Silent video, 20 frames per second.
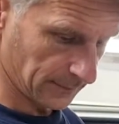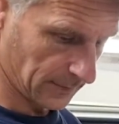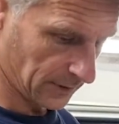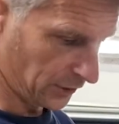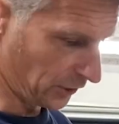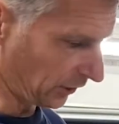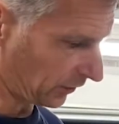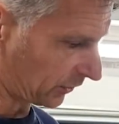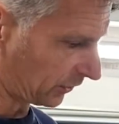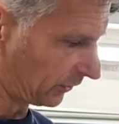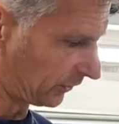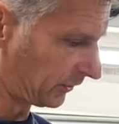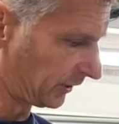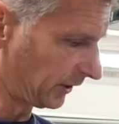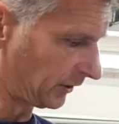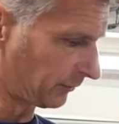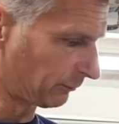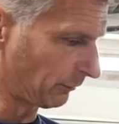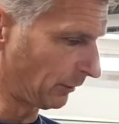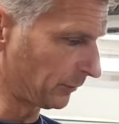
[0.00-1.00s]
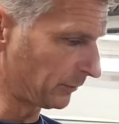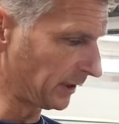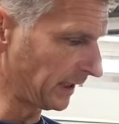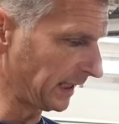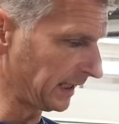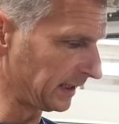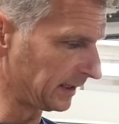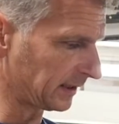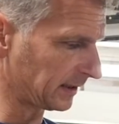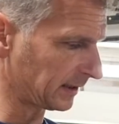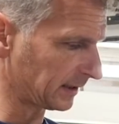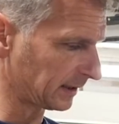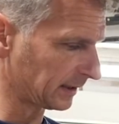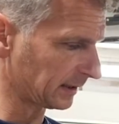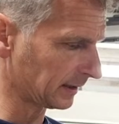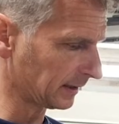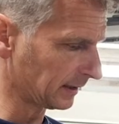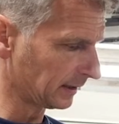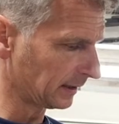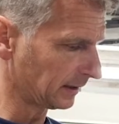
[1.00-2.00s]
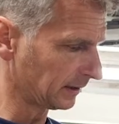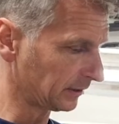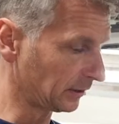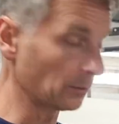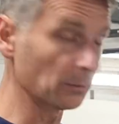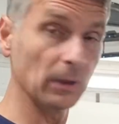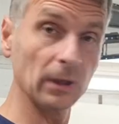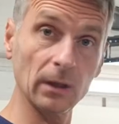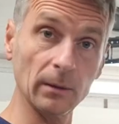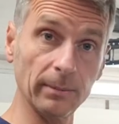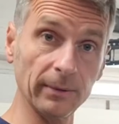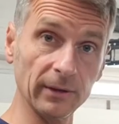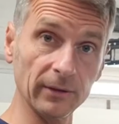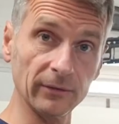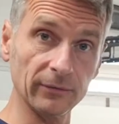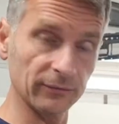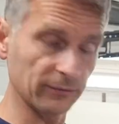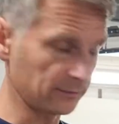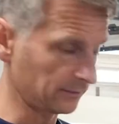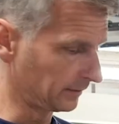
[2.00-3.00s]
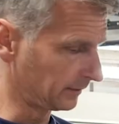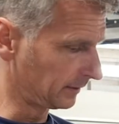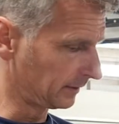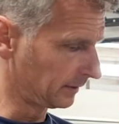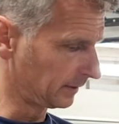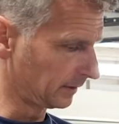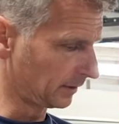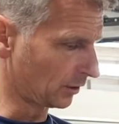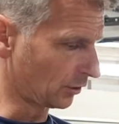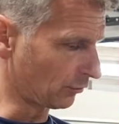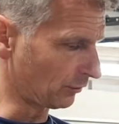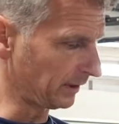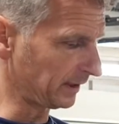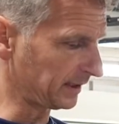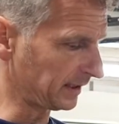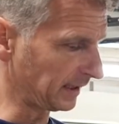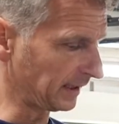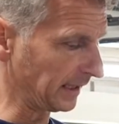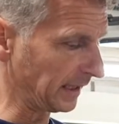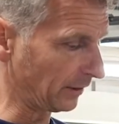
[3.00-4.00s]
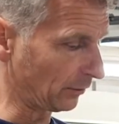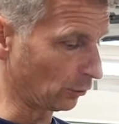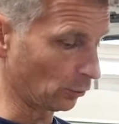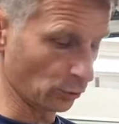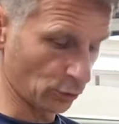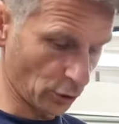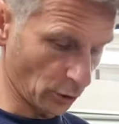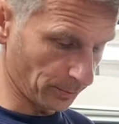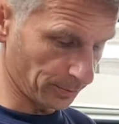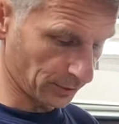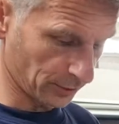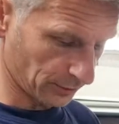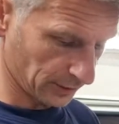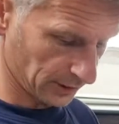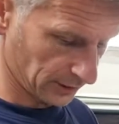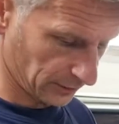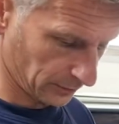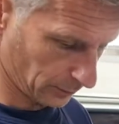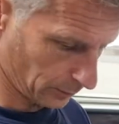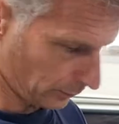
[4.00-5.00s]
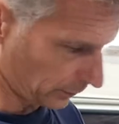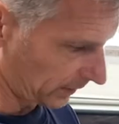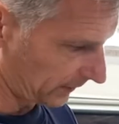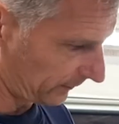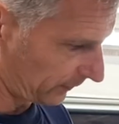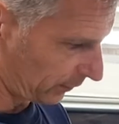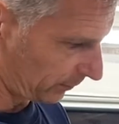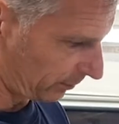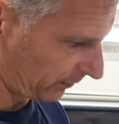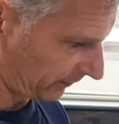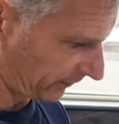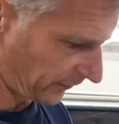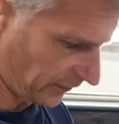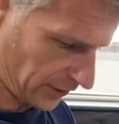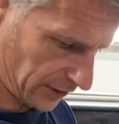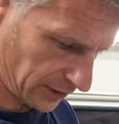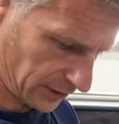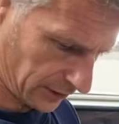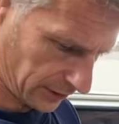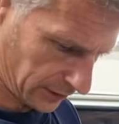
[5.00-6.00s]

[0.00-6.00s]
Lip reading: just because this rotates, so a little bit of grease in there, or copper grease, whatever you prefer.